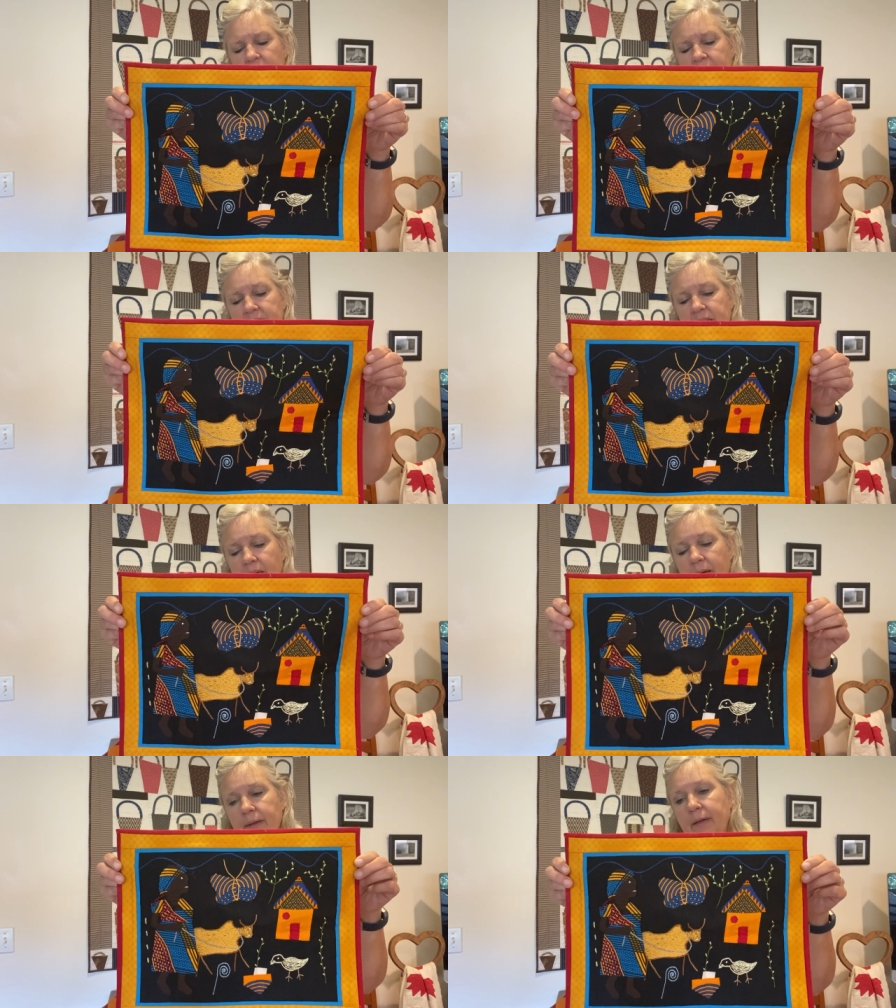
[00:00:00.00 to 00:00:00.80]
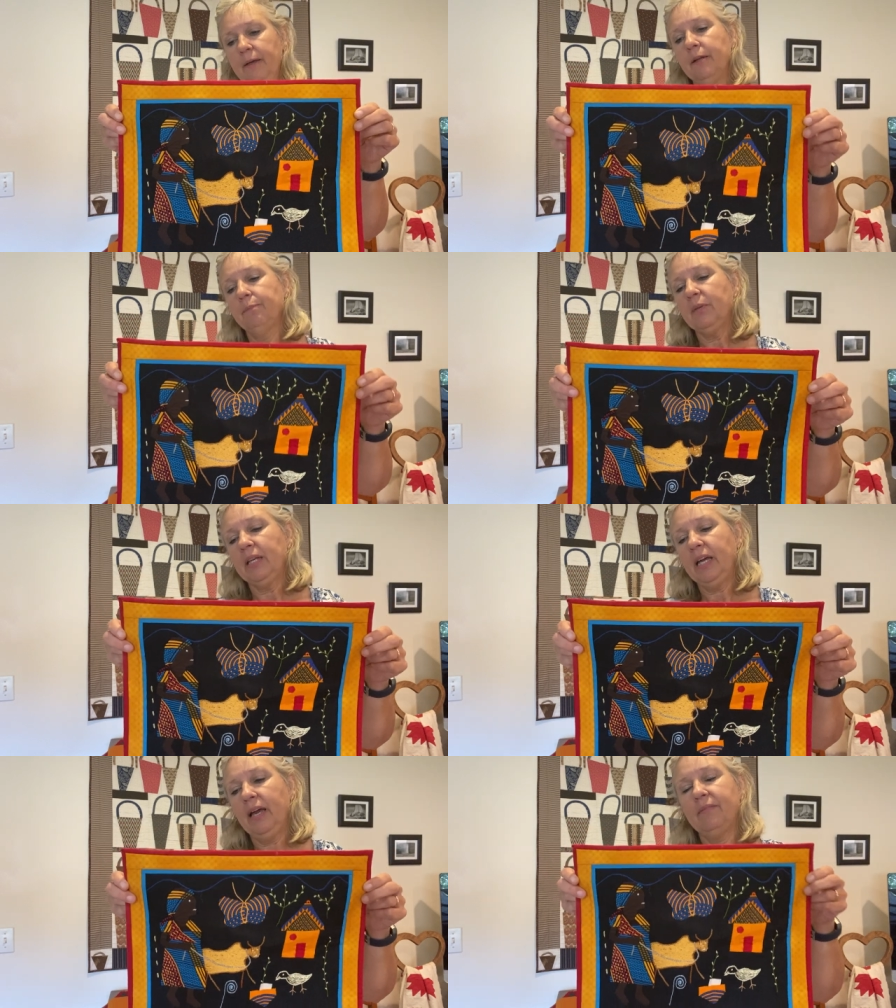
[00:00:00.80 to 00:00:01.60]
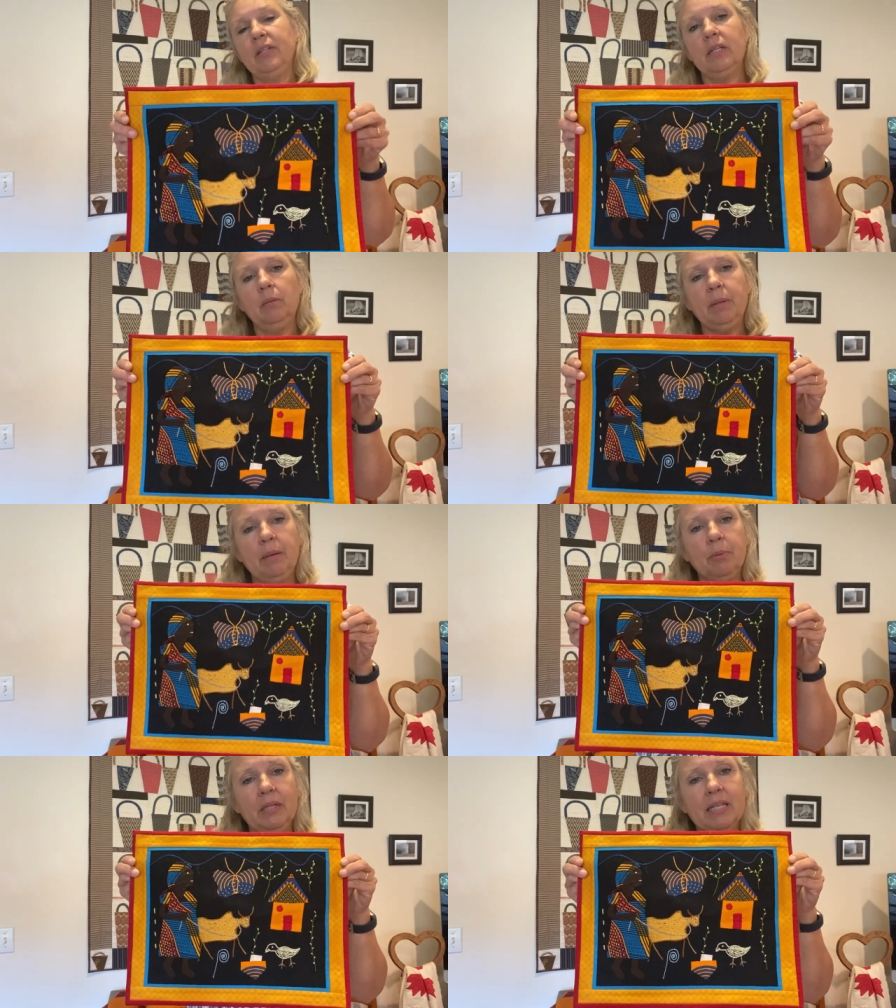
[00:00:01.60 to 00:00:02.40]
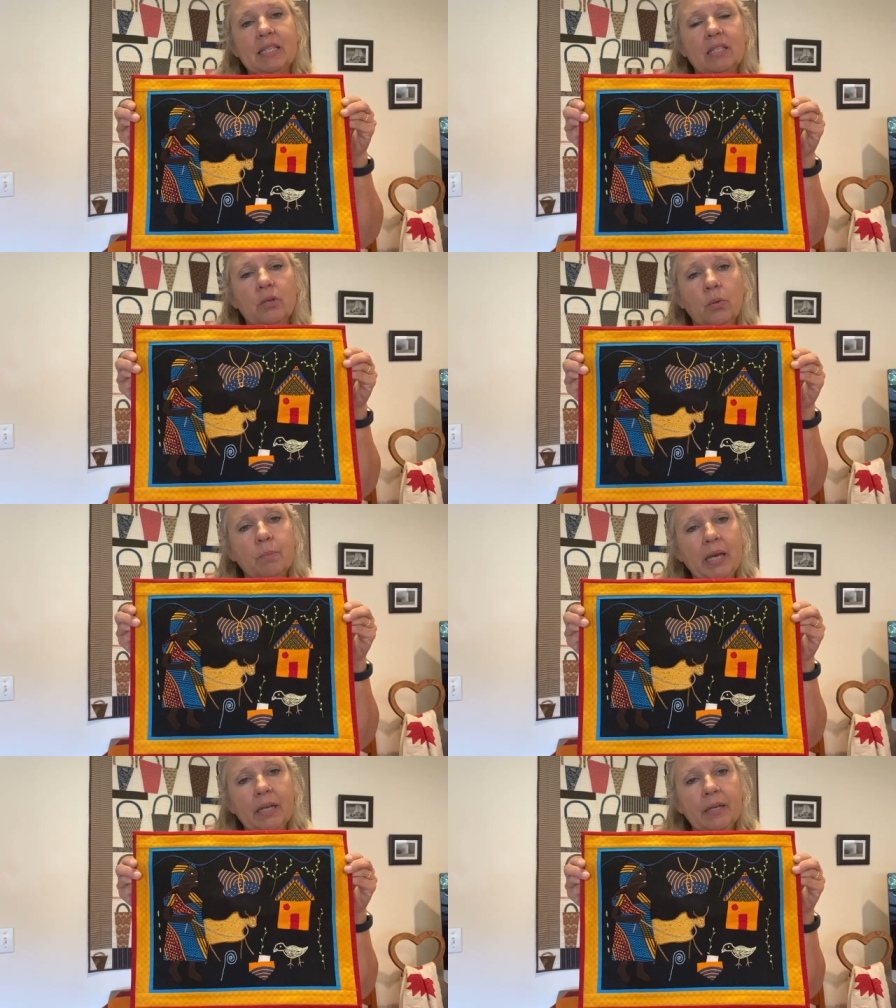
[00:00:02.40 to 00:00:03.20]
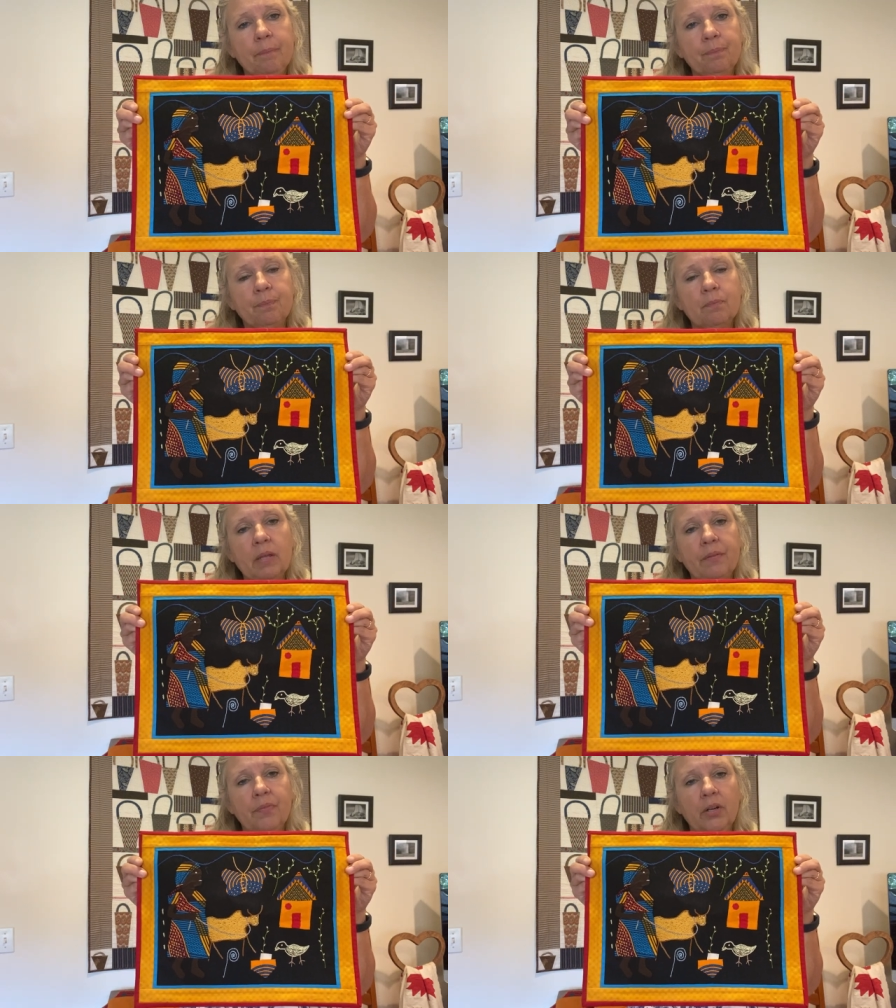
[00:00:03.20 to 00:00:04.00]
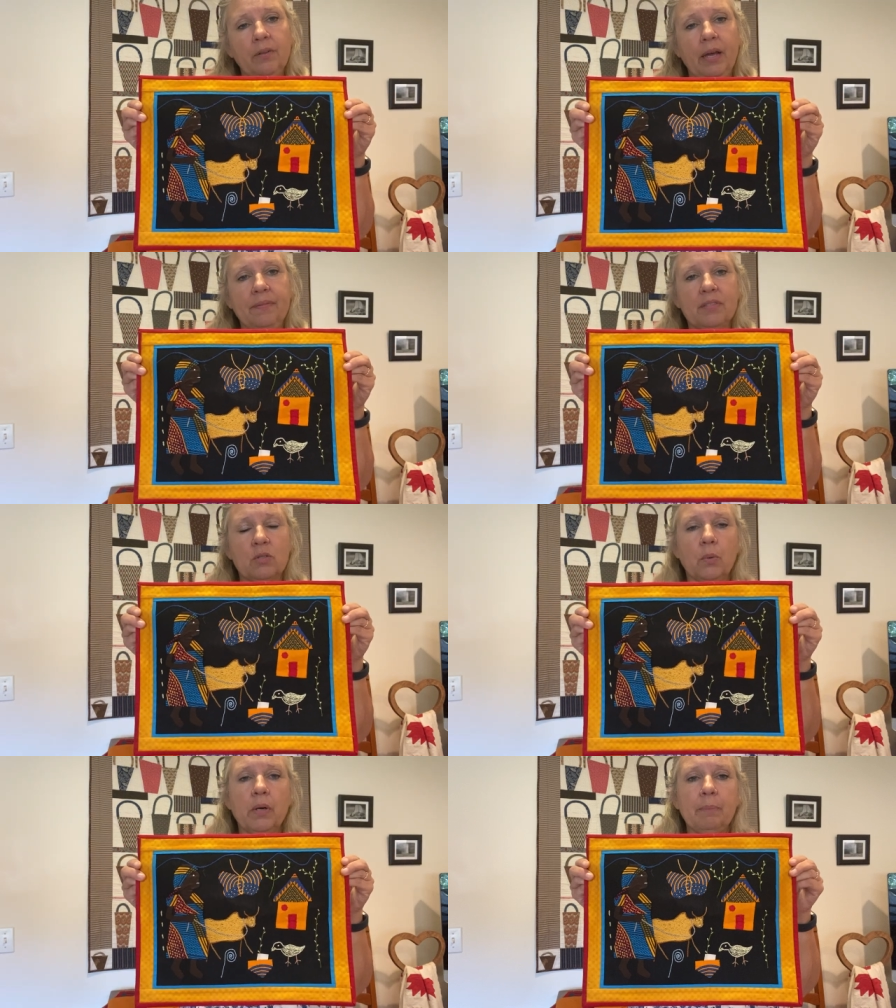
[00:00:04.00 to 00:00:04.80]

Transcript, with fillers: Kenya. And I have a little paper that says who made it in their life story.